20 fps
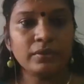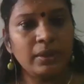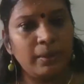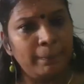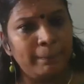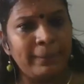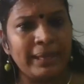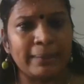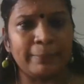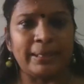
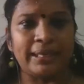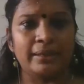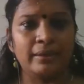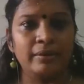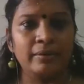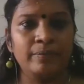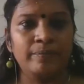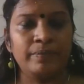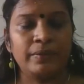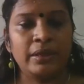baby.
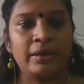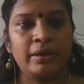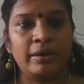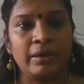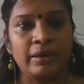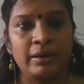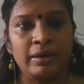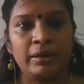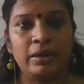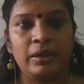
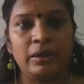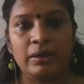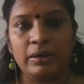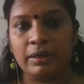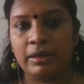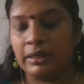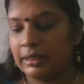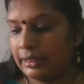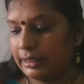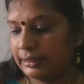
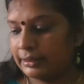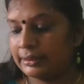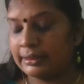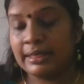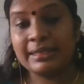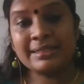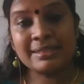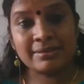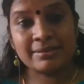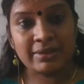
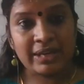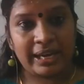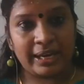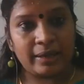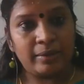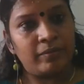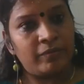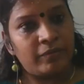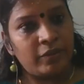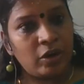This
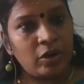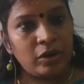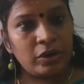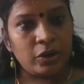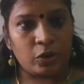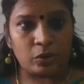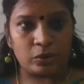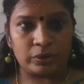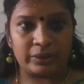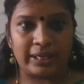time, we all
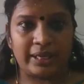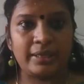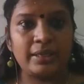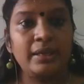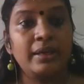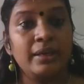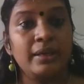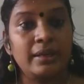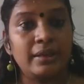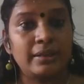know
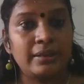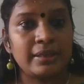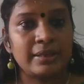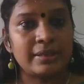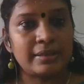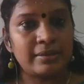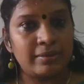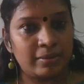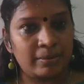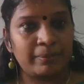that
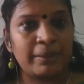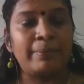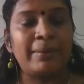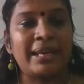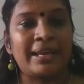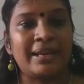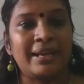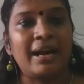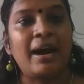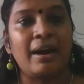the
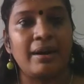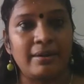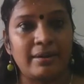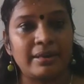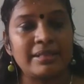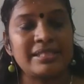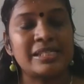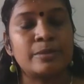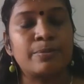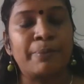baby
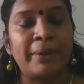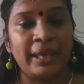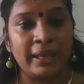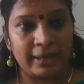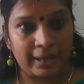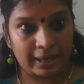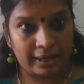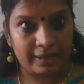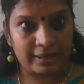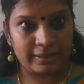can't speak
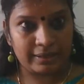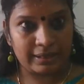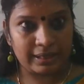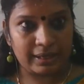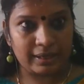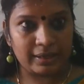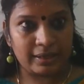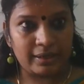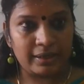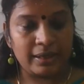
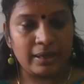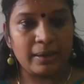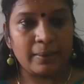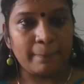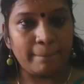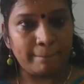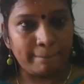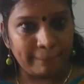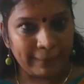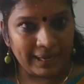anything,
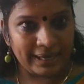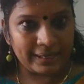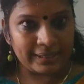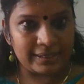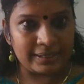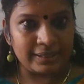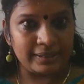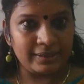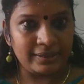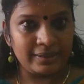but
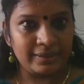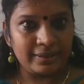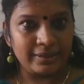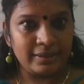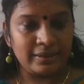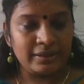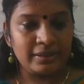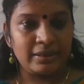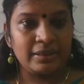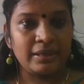
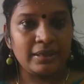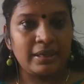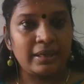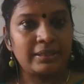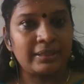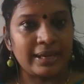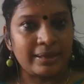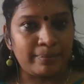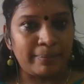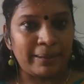
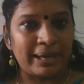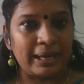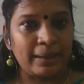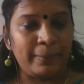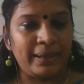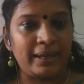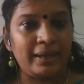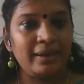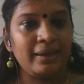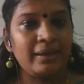that
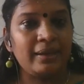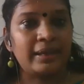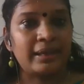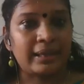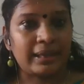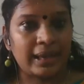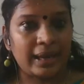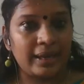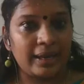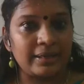baby
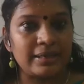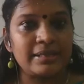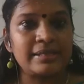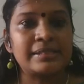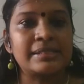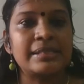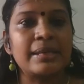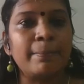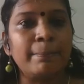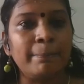can
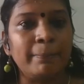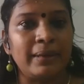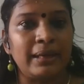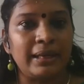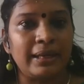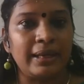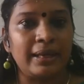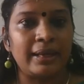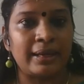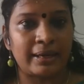
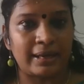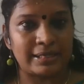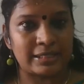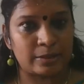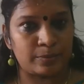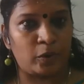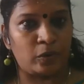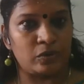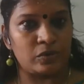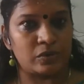simply
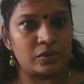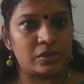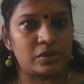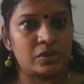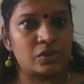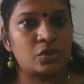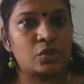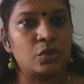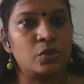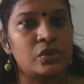respond
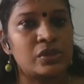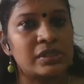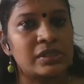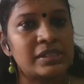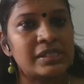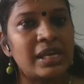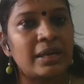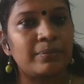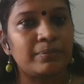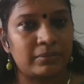to
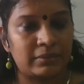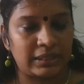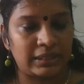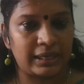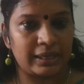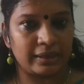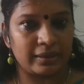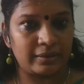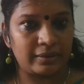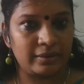
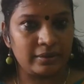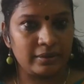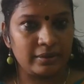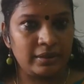something,